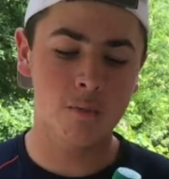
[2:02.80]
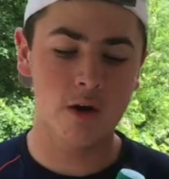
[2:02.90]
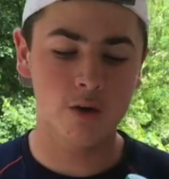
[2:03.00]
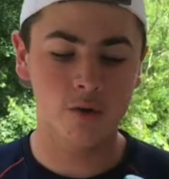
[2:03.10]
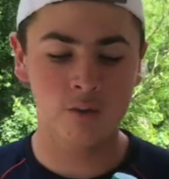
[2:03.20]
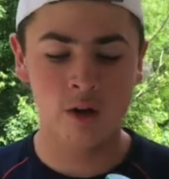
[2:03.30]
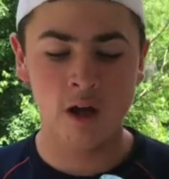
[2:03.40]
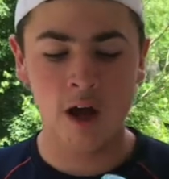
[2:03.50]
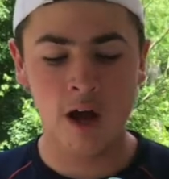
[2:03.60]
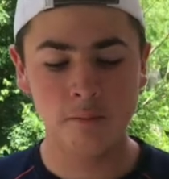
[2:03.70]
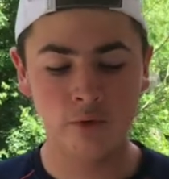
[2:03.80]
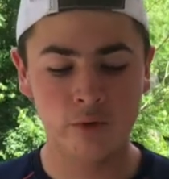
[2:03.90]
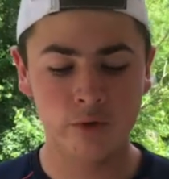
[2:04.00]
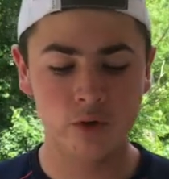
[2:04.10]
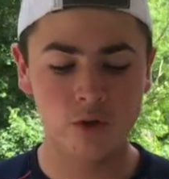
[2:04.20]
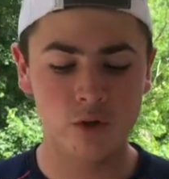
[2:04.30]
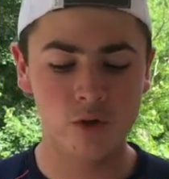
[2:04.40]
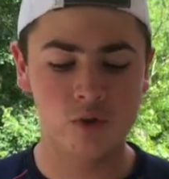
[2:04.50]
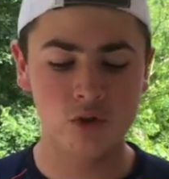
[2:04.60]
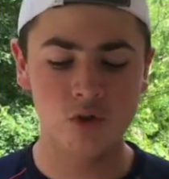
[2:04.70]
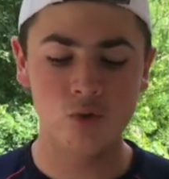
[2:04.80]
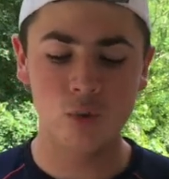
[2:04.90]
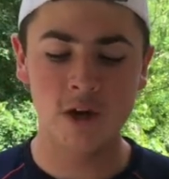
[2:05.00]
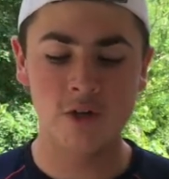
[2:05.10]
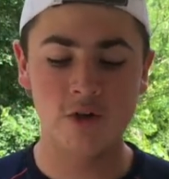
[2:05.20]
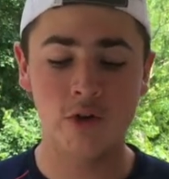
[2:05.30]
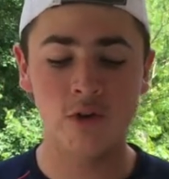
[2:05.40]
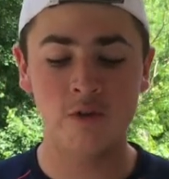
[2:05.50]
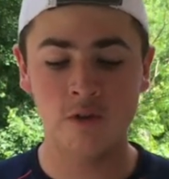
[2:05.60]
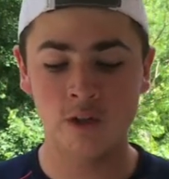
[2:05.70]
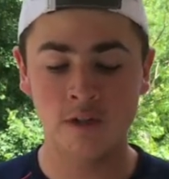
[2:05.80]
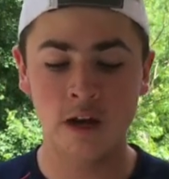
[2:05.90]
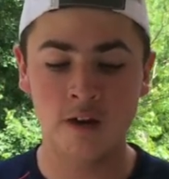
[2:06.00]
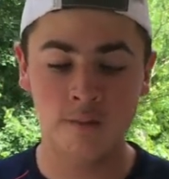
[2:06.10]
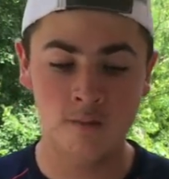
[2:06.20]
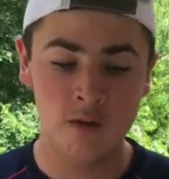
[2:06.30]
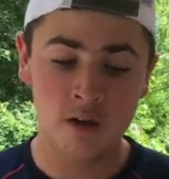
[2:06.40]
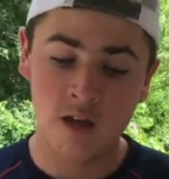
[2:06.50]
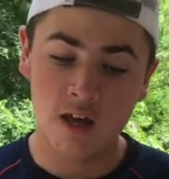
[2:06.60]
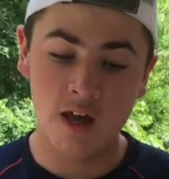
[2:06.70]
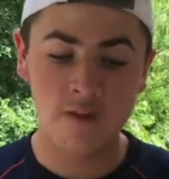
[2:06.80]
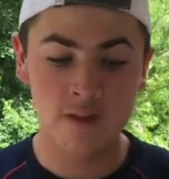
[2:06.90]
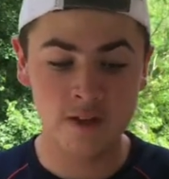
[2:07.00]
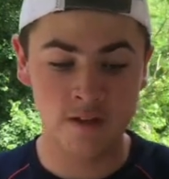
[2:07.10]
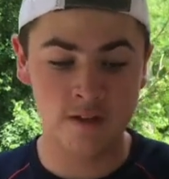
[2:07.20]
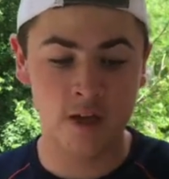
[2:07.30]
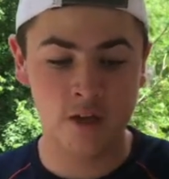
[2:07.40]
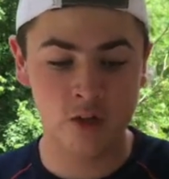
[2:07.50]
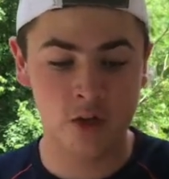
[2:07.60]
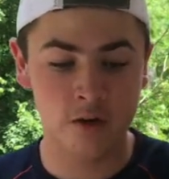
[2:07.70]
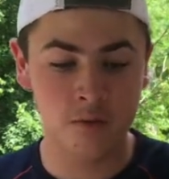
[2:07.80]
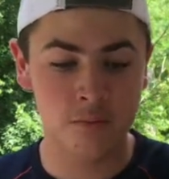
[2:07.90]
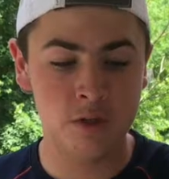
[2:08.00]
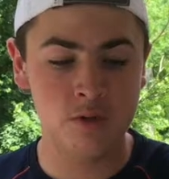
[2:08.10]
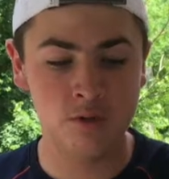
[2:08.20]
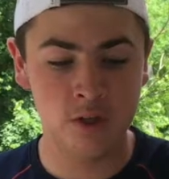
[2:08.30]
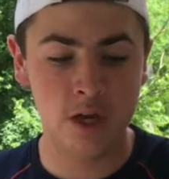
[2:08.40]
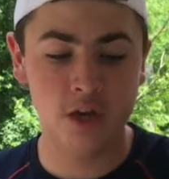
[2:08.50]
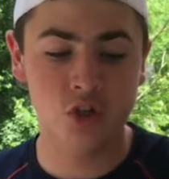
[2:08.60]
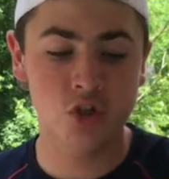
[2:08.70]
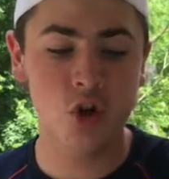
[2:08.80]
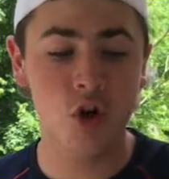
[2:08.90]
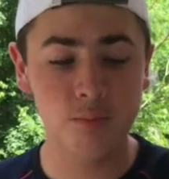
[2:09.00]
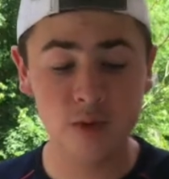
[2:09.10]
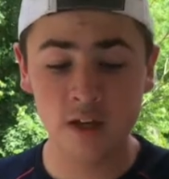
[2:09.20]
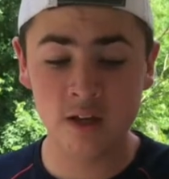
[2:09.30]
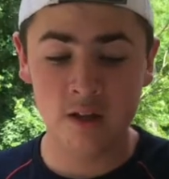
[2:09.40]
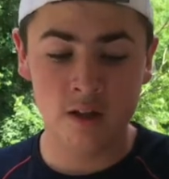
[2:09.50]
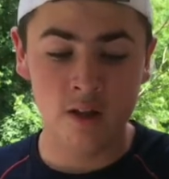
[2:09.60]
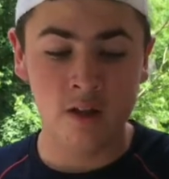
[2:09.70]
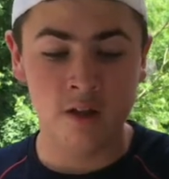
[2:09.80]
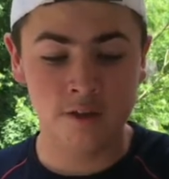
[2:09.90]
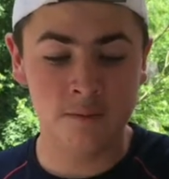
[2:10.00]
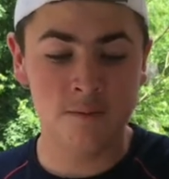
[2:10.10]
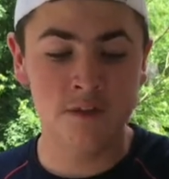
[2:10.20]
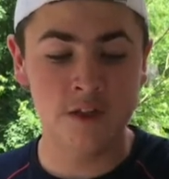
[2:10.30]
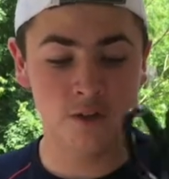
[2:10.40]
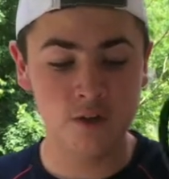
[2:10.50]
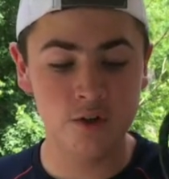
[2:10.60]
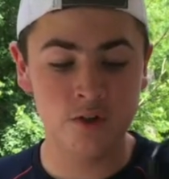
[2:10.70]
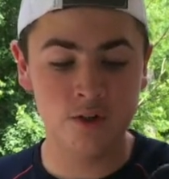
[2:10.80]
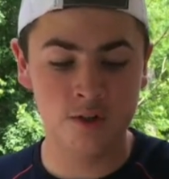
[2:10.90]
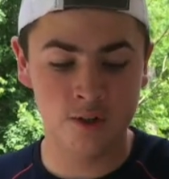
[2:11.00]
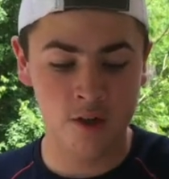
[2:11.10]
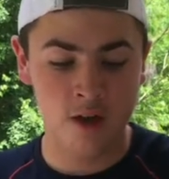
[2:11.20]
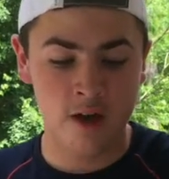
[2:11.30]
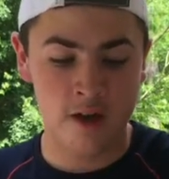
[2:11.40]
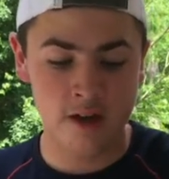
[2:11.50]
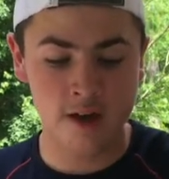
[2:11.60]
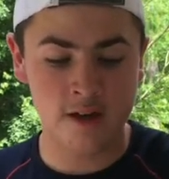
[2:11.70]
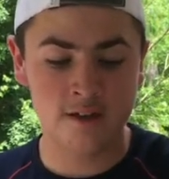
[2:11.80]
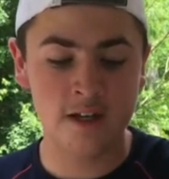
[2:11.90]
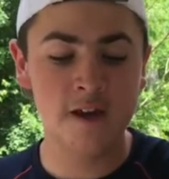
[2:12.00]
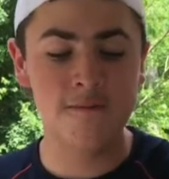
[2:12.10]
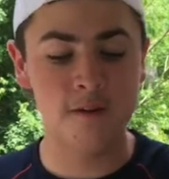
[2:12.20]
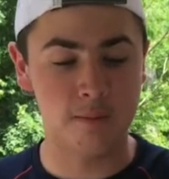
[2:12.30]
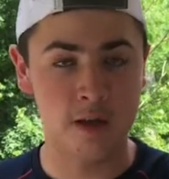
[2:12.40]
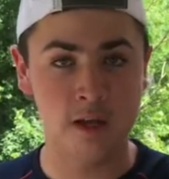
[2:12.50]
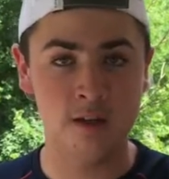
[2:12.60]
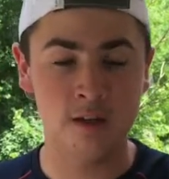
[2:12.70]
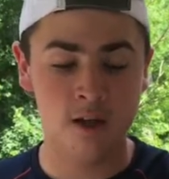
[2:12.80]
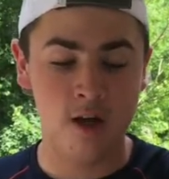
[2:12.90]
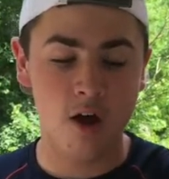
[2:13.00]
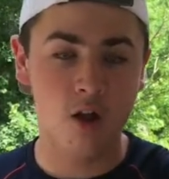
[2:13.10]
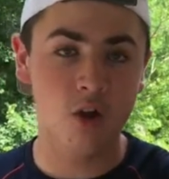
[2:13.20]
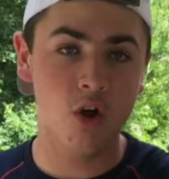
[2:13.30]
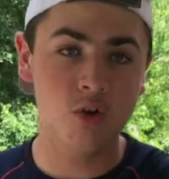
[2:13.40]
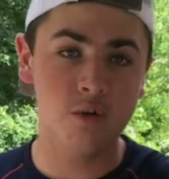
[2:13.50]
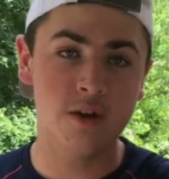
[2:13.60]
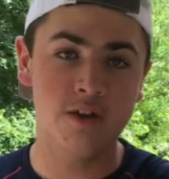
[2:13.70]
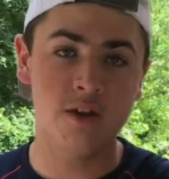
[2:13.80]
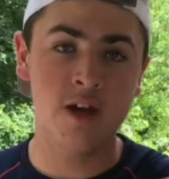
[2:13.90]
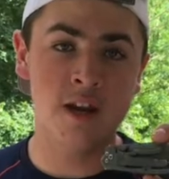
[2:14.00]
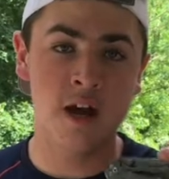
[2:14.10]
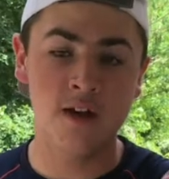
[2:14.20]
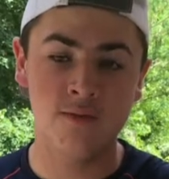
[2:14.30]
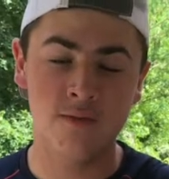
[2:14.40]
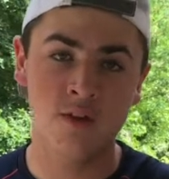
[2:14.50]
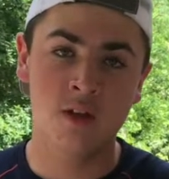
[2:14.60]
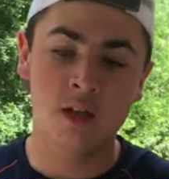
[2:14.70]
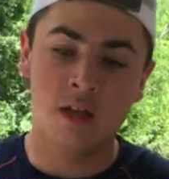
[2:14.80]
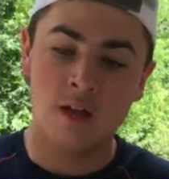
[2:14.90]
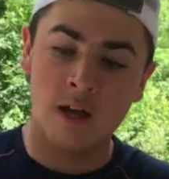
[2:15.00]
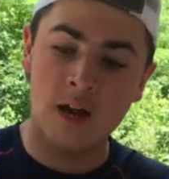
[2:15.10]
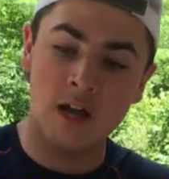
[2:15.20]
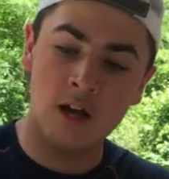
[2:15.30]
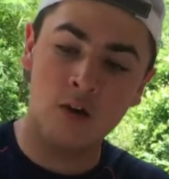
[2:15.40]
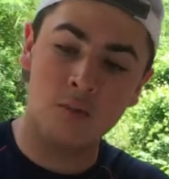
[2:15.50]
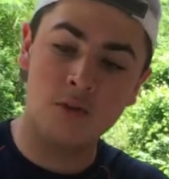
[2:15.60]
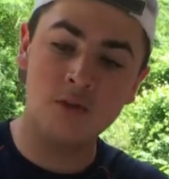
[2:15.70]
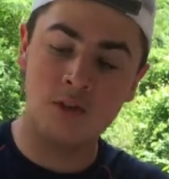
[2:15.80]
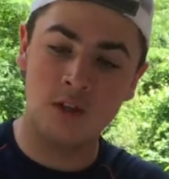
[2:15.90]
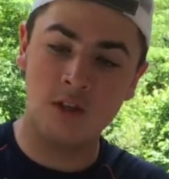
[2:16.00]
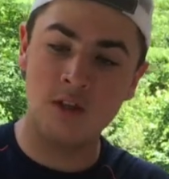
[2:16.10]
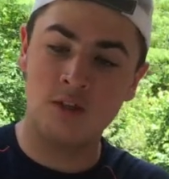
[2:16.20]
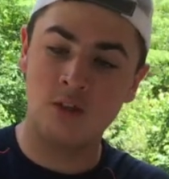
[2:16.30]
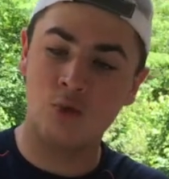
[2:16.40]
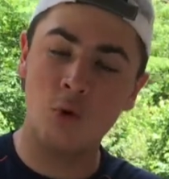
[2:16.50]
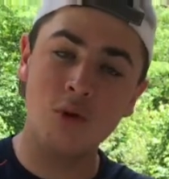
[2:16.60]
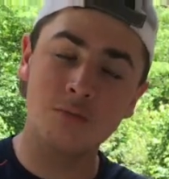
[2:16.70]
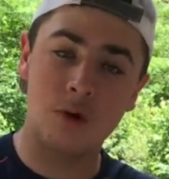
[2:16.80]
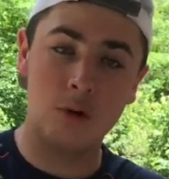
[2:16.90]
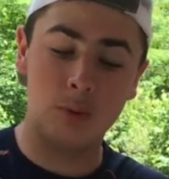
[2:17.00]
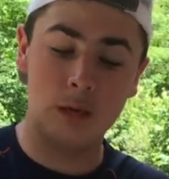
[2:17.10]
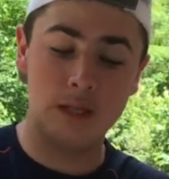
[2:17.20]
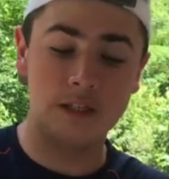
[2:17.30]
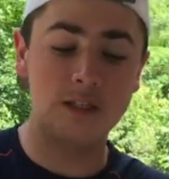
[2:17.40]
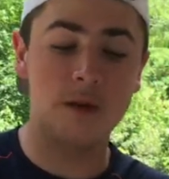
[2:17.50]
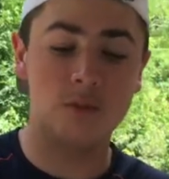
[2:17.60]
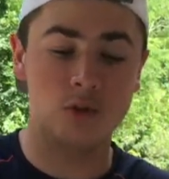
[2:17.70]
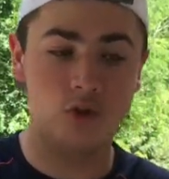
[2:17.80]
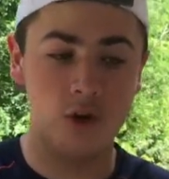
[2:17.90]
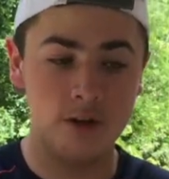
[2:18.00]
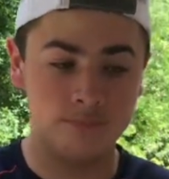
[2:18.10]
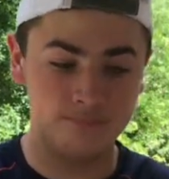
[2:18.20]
bottle. I'm going to show you the 2 ways you can use this item. In this section I will be using a Sharpie, some scissors, a safety pin, along with a knife. And I will be using this rosemary plant to demonstrate.